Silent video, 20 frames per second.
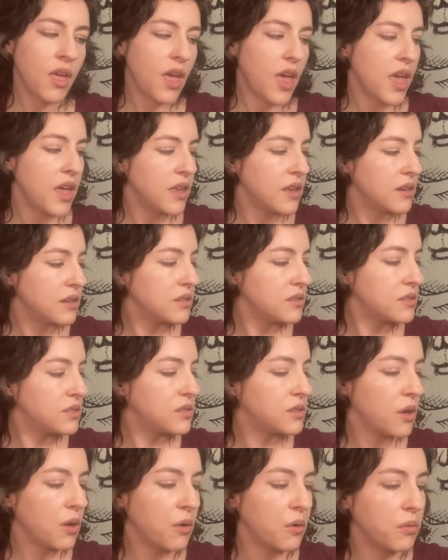And
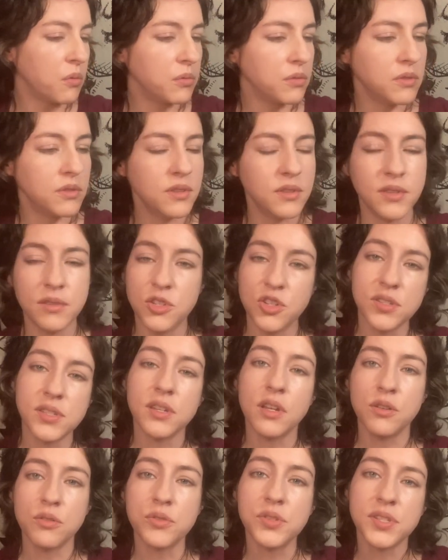so just
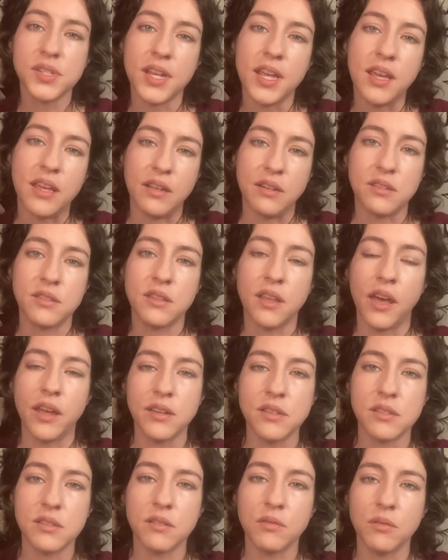understand
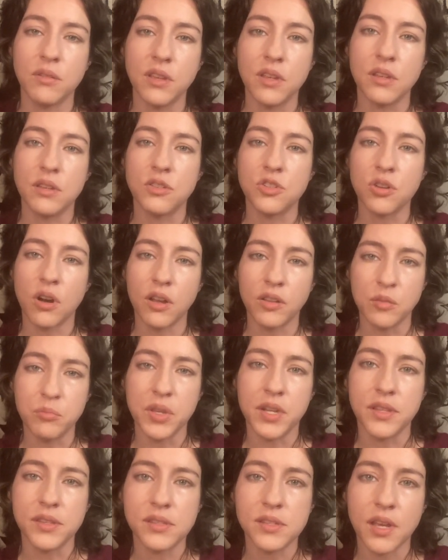that in Charlotte
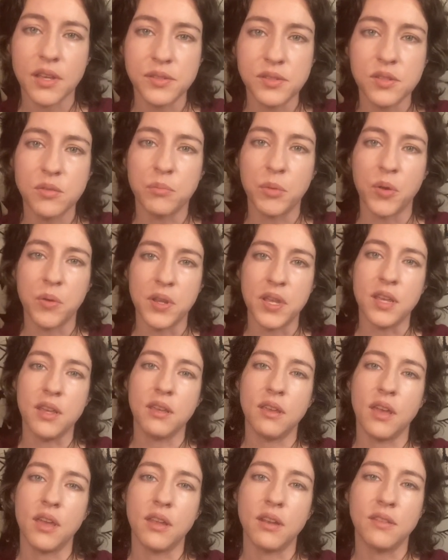Bennett's
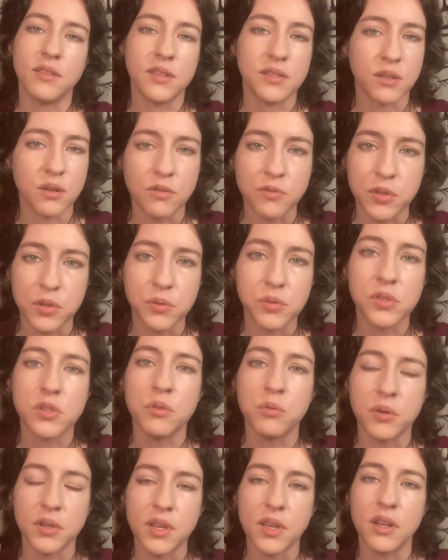testimony and in these interviews,
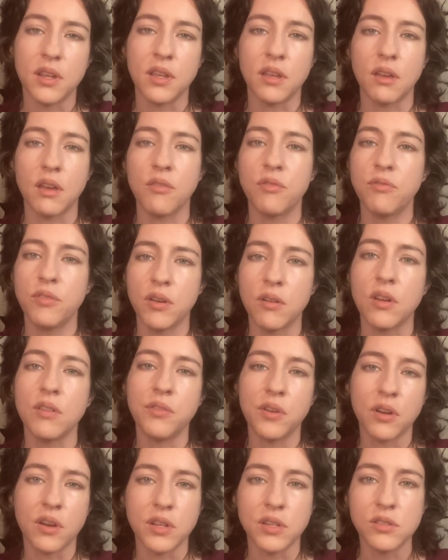you are getting a very,
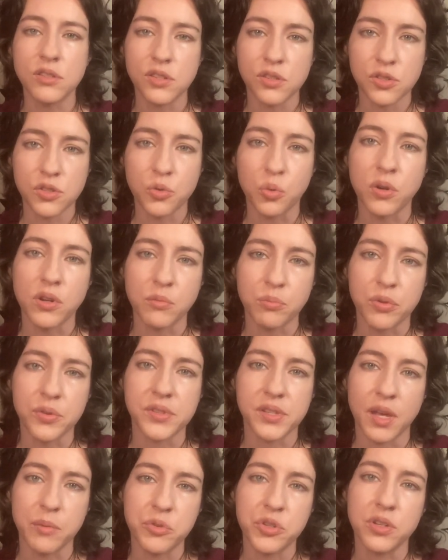very distorted
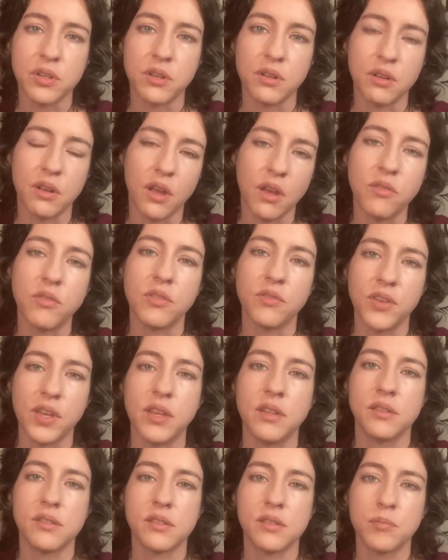perception of
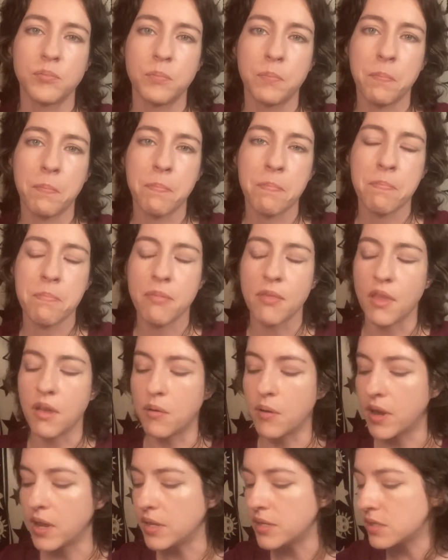events. All
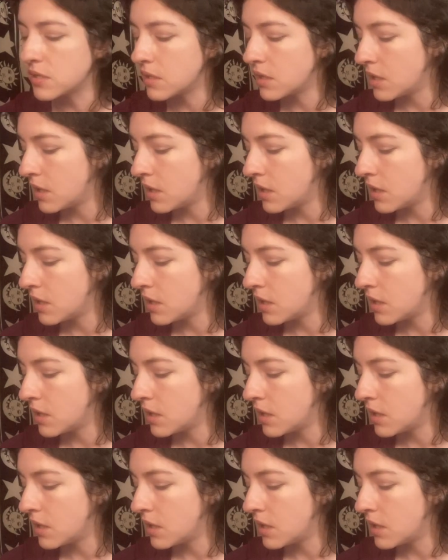right.